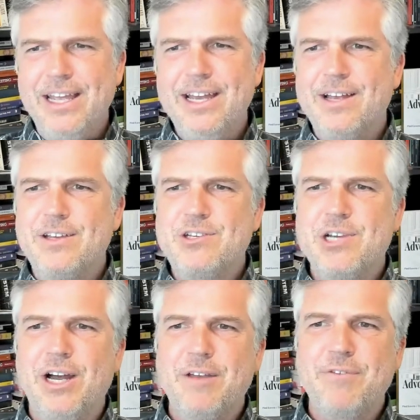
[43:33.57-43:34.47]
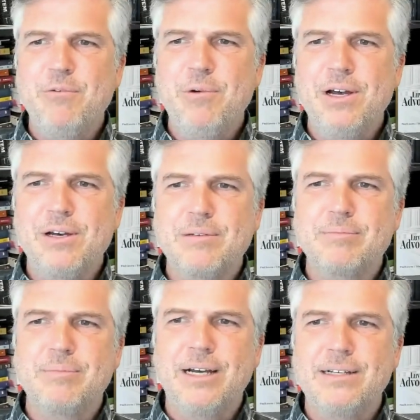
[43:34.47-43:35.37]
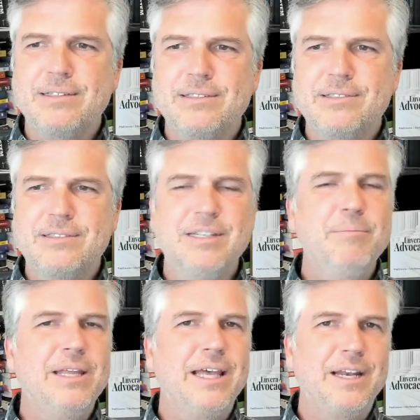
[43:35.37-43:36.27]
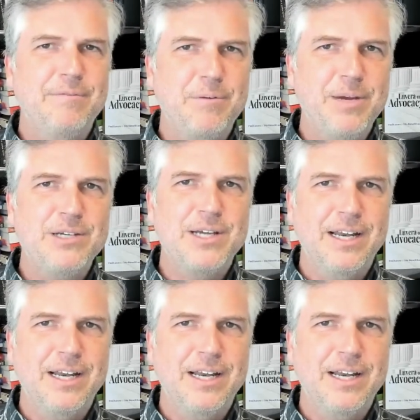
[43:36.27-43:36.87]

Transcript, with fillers: Yeah, Sean, if you will, uh, send me that information.